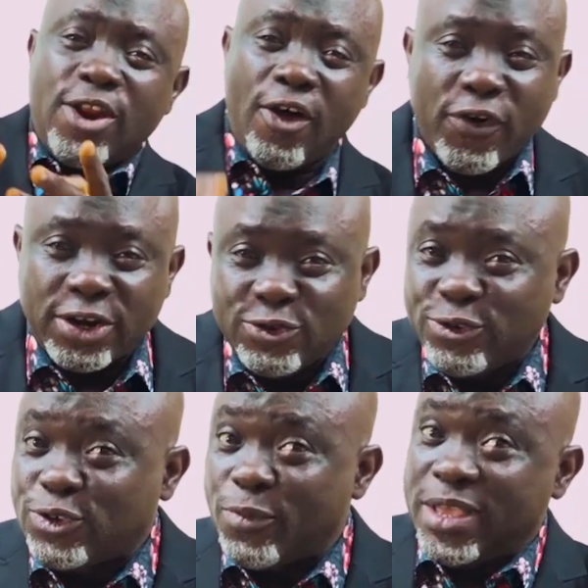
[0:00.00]
enough for the
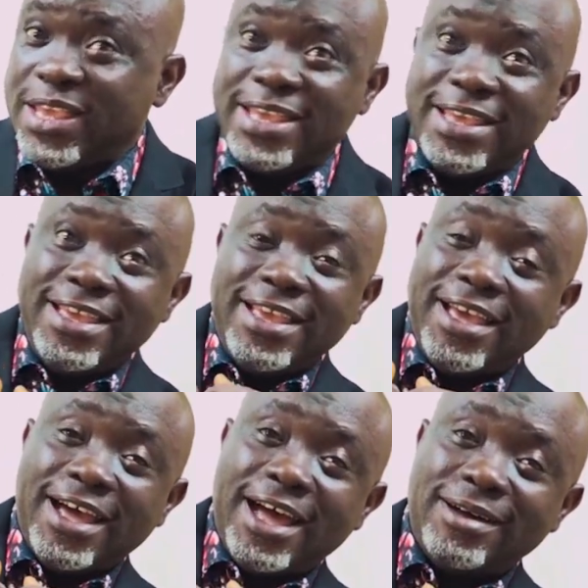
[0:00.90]
use to be
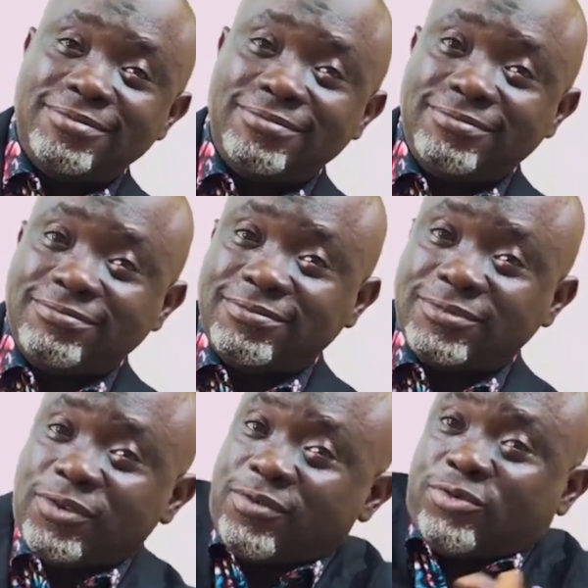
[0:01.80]

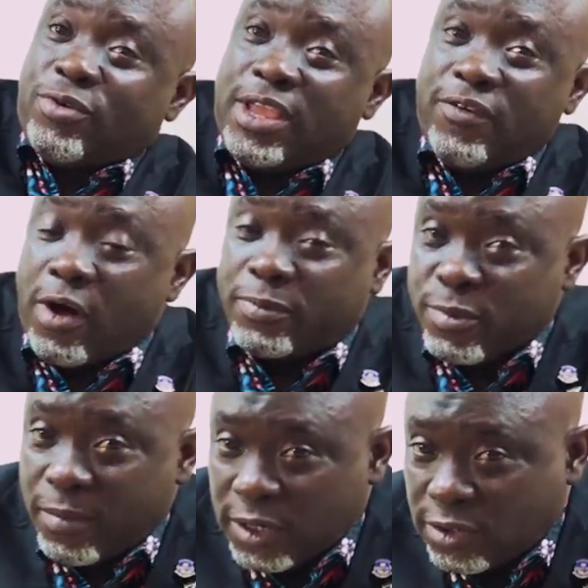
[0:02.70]
to give
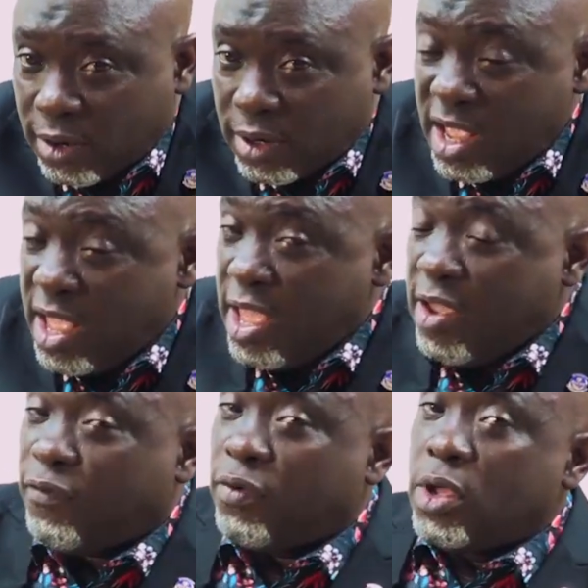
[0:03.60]
optimum return
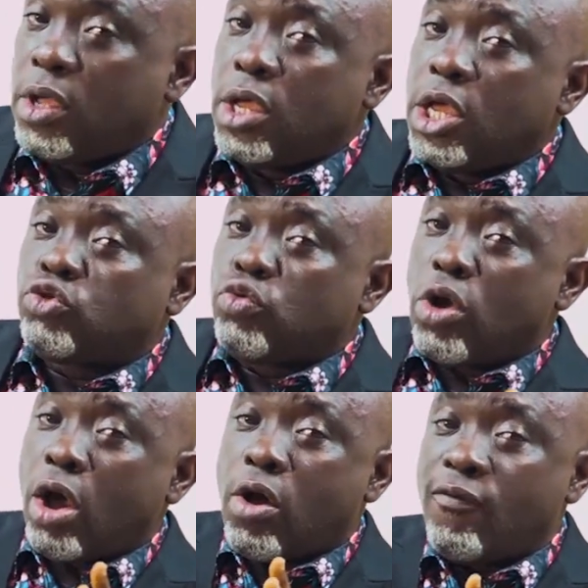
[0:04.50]
if it will
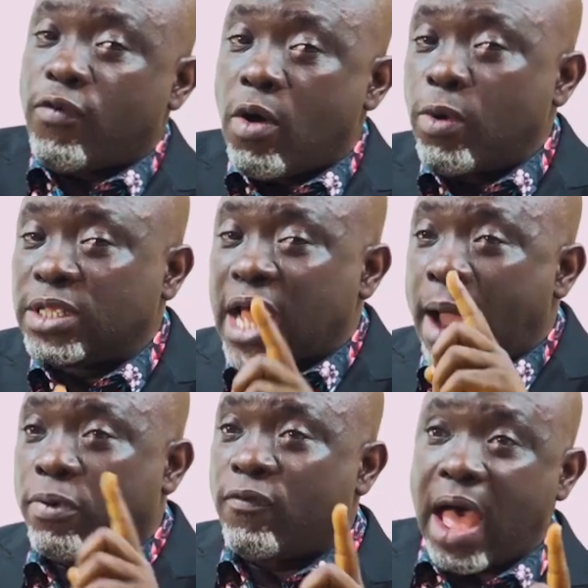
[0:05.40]
not conform with
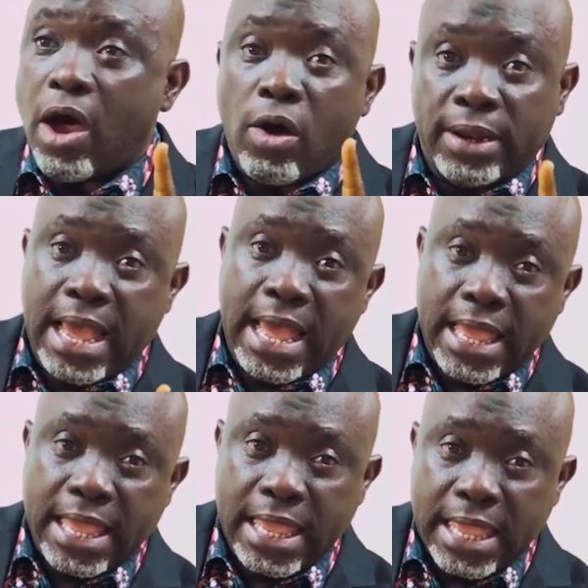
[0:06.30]
approval order.
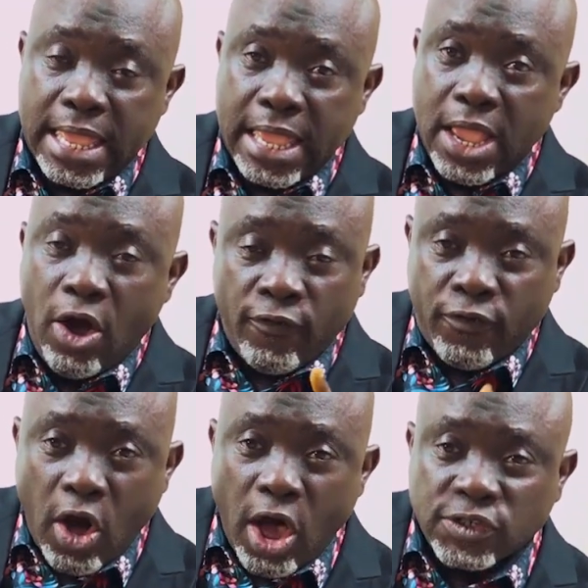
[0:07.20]
Of
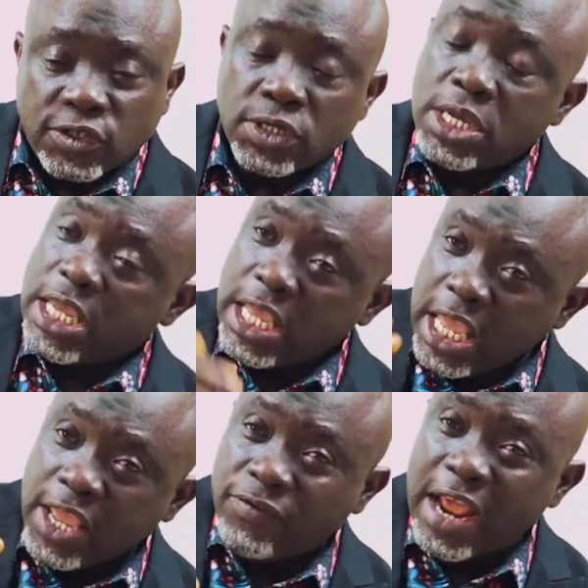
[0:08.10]
course,
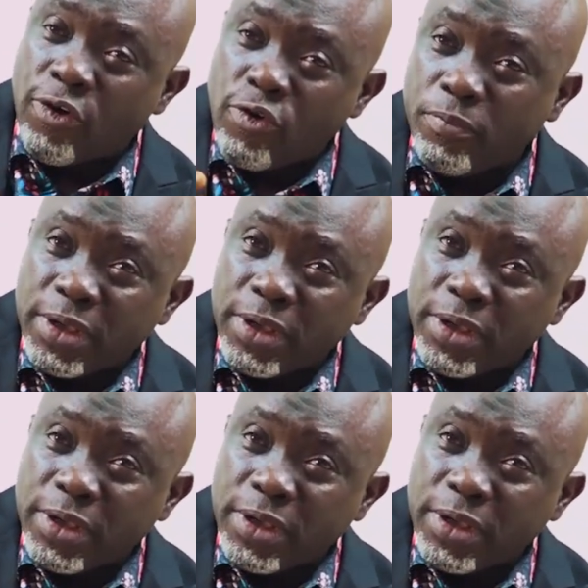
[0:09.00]
if there won't